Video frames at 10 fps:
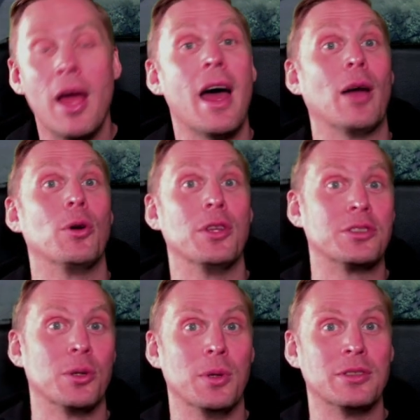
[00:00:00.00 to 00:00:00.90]
I'm gonna
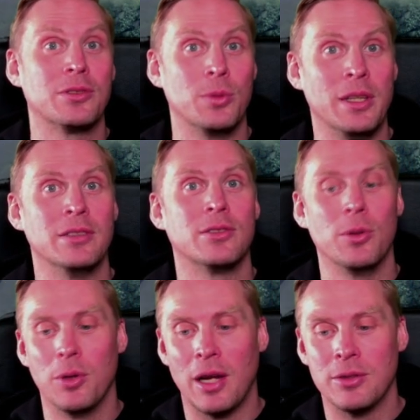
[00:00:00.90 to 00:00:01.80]
show you at screen so
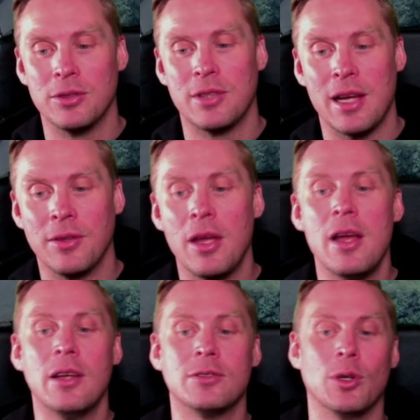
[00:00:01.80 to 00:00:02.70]
you understand.
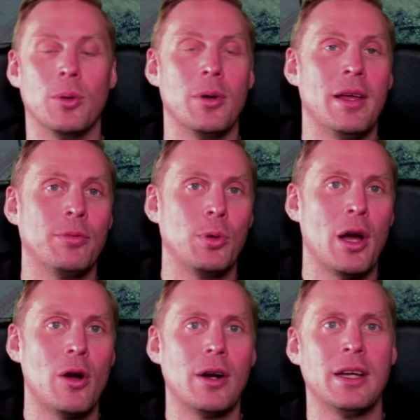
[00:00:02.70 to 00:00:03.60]
So if we
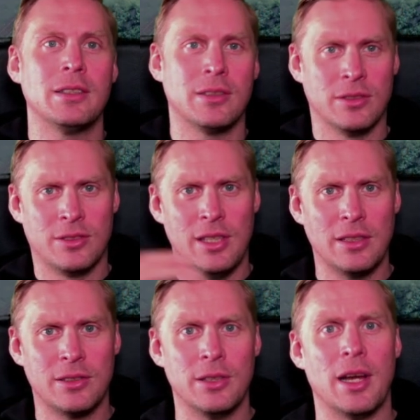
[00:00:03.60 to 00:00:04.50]
are at
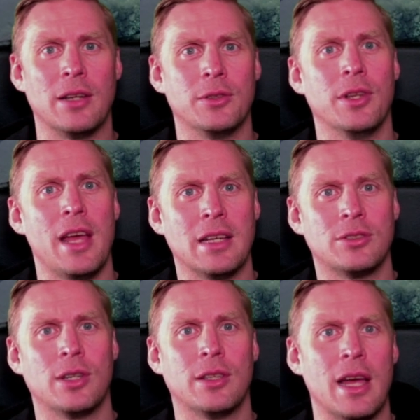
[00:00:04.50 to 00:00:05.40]
1600
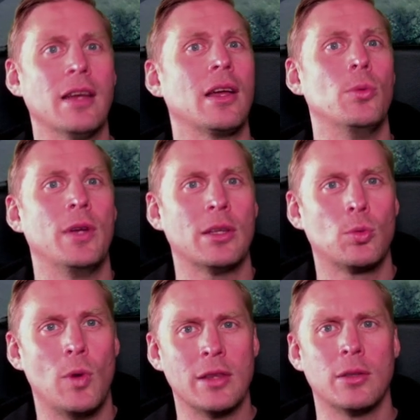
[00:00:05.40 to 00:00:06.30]
extra attack and we get
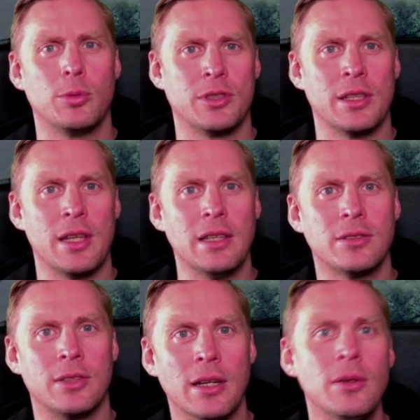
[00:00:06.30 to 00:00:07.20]
20%
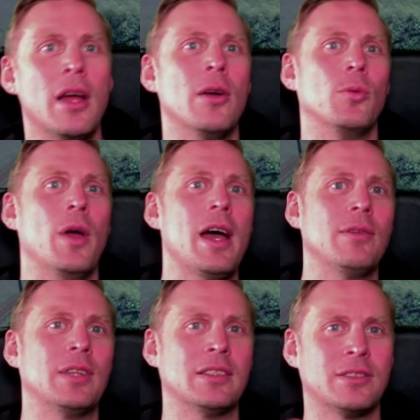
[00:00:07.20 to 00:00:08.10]
extra, we have
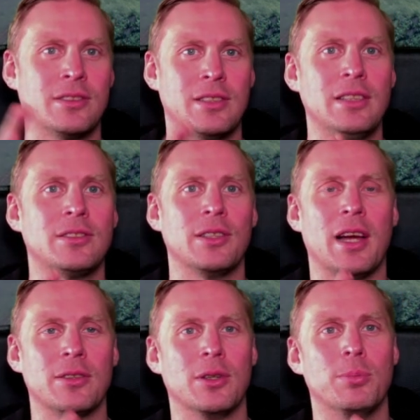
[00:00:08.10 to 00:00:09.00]
that
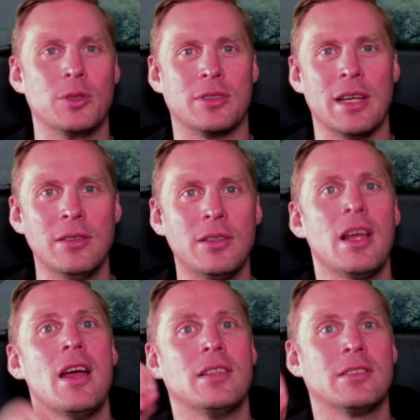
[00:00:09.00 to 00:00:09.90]
1600%
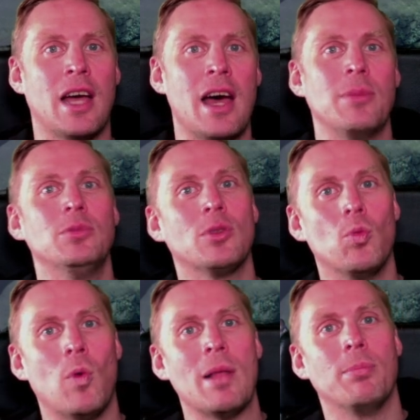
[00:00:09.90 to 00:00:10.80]
times
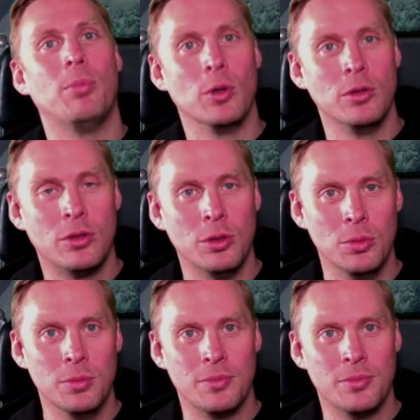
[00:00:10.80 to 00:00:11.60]
1.2.